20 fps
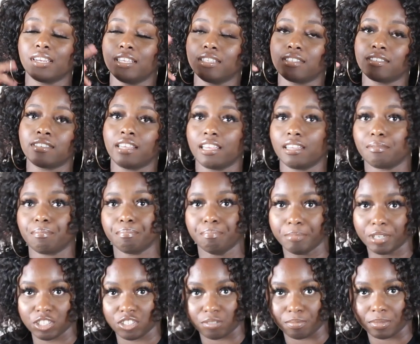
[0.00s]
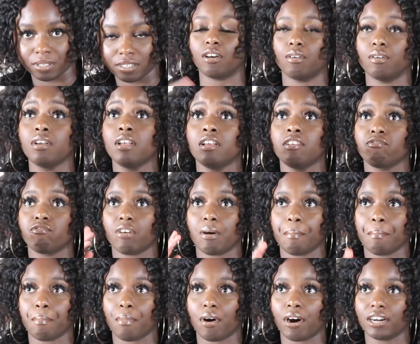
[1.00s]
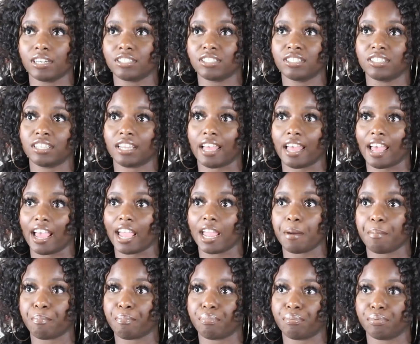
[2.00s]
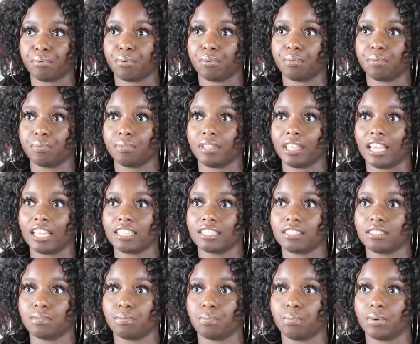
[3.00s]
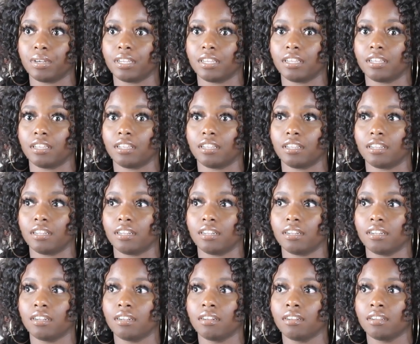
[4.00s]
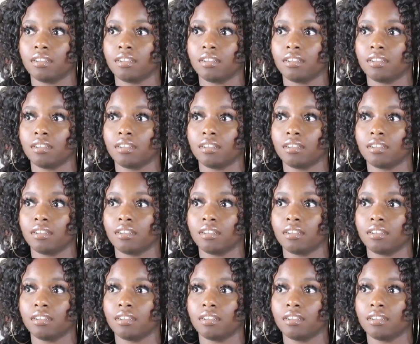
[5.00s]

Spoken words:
you need to take measurements. So from March to April, that's when